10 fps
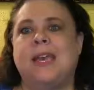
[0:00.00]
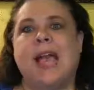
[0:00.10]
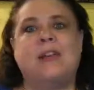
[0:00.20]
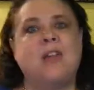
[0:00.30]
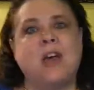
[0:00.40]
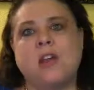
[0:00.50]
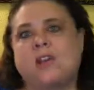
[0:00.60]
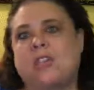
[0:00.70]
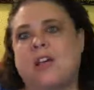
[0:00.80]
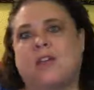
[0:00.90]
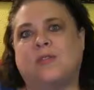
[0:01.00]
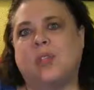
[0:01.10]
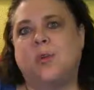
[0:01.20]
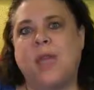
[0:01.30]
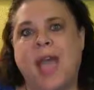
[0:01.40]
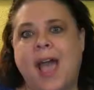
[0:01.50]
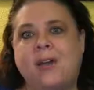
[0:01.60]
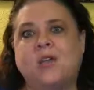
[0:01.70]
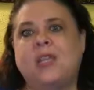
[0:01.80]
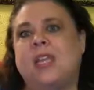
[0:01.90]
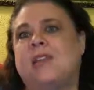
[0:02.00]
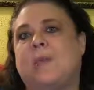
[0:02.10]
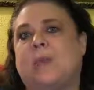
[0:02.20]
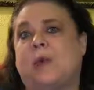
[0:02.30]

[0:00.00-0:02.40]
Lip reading: and not ourselves that we actually end up